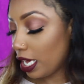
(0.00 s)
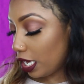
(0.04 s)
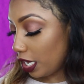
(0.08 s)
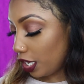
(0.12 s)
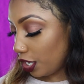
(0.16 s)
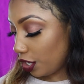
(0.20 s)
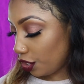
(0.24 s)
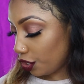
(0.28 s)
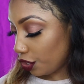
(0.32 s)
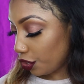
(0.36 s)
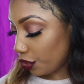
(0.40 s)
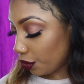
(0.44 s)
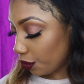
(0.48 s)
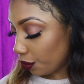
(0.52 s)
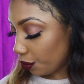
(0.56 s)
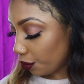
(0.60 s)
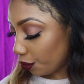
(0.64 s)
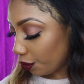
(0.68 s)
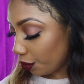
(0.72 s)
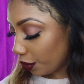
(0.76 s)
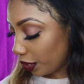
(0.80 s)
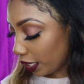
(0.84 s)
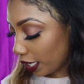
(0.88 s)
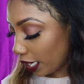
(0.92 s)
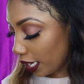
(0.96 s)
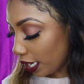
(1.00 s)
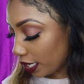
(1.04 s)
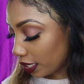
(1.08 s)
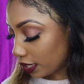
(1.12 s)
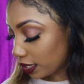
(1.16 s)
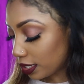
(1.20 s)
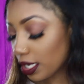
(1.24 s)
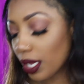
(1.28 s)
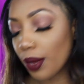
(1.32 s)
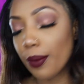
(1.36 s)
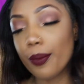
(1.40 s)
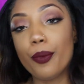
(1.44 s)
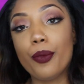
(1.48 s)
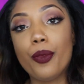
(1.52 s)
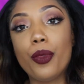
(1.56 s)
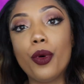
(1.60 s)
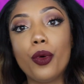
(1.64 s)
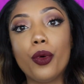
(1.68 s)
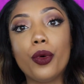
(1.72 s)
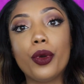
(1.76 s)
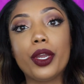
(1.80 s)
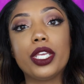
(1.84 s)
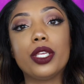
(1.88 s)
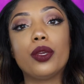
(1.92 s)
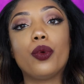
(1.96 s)
and you get
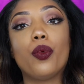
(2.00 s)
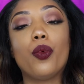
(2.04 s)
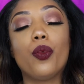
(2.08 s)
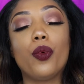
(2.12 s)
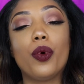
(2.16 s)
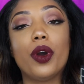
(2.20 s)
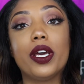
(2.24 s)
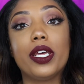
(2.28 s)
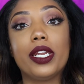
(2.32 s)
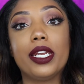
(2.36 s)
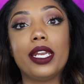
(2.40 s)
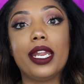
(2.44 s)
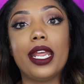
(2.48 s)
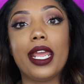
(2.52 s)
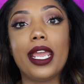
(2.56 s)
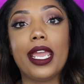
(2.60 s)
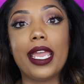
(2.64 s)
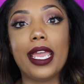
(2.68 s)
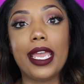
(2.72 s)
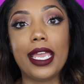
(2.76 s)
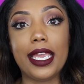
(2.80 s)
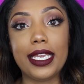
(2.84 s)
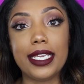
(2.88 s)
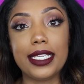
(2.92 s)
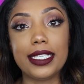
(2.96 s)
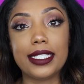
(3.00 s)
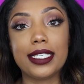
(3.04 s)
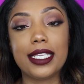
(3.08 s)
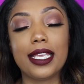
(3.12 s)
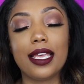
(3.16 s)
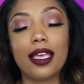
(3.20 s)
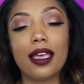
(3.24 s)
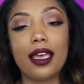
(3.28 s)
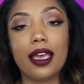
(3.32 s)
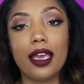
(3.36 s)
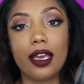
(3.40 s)
0.18